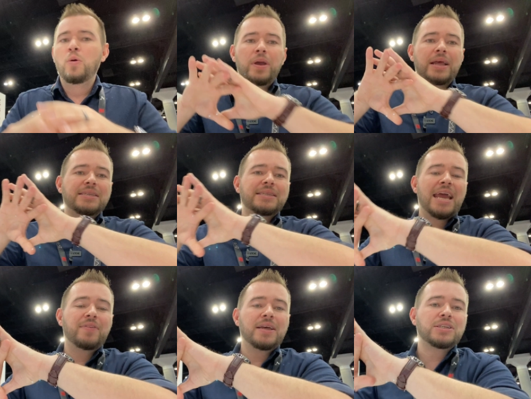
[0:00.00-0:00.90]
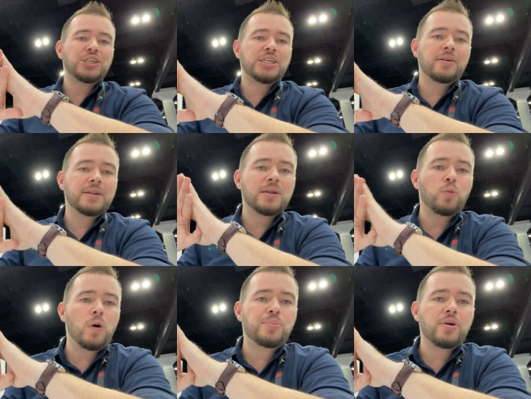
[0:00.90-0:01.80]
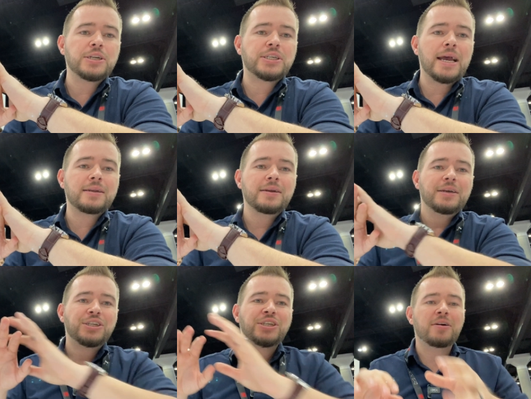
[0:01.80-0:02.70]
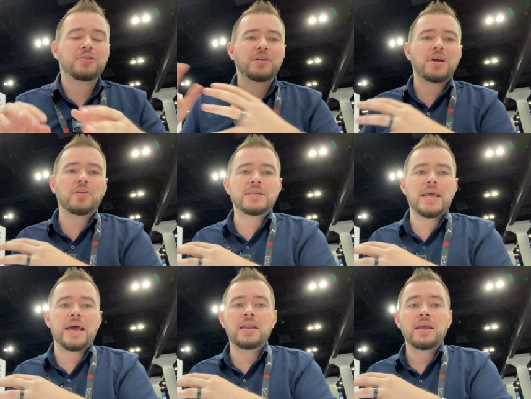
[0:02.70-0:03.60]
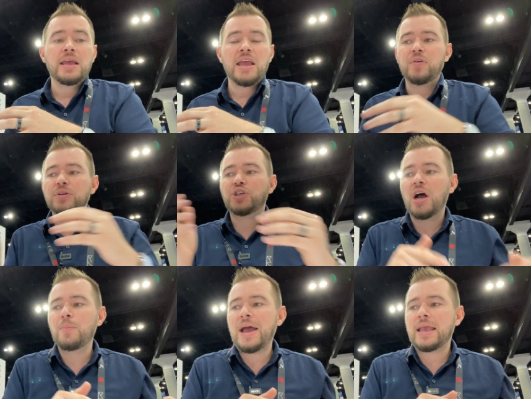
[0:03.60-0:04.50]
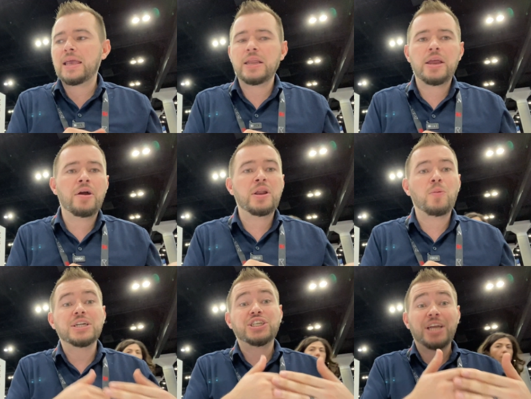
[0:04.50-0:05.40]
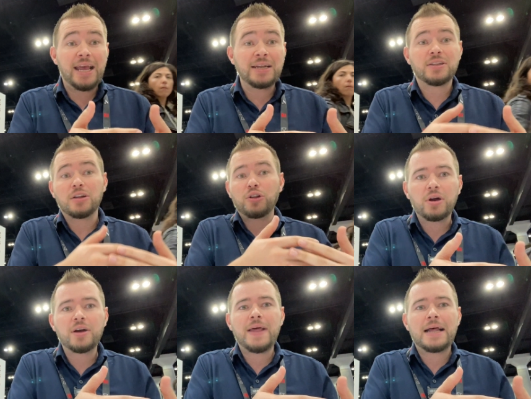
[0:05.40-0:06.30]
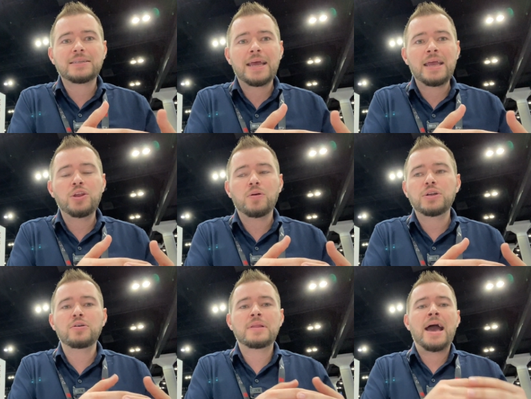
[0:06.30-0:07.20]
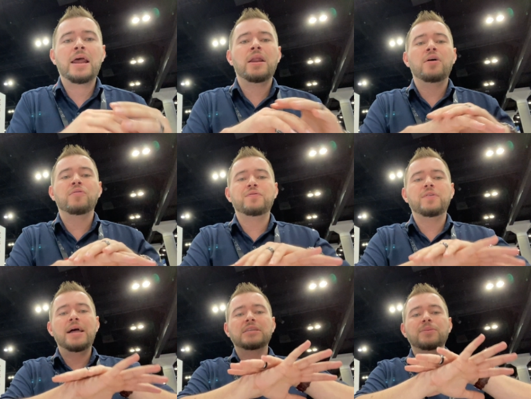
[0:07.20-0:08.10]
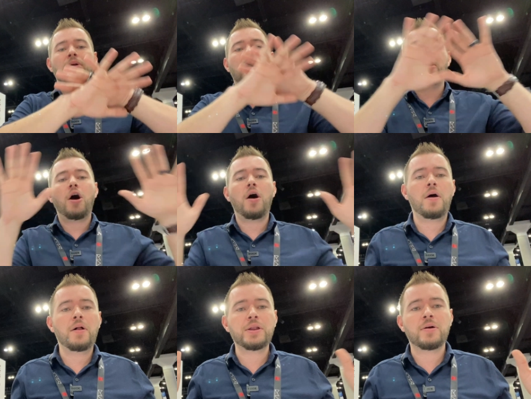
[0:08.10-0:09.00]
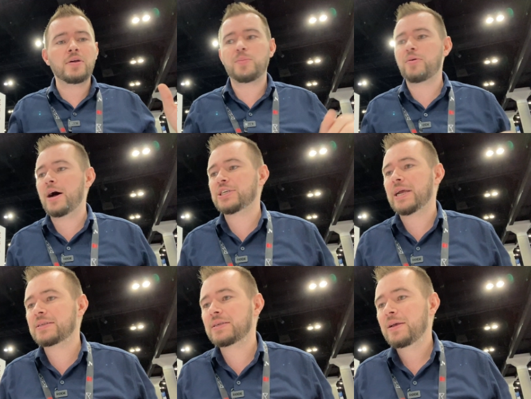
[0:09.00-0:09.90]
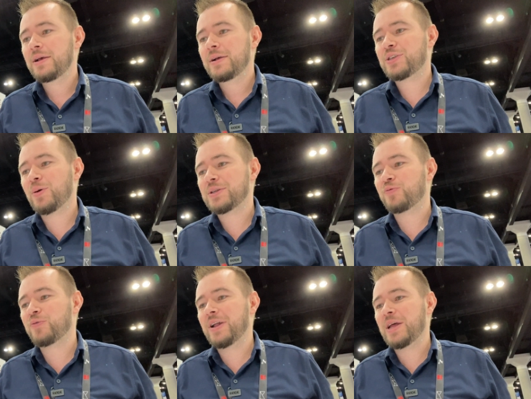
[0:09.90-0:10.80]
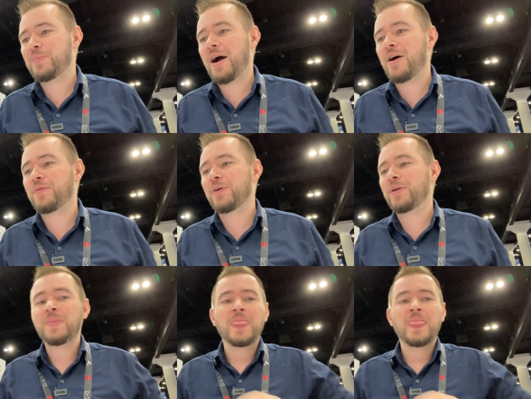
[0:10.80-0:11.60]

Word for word: we can save this and share this in one project, share it to those other 10. If you jump back in here and you want to change the look of that state, you can do that and it reflects upon all your other projects. So it's really powerful.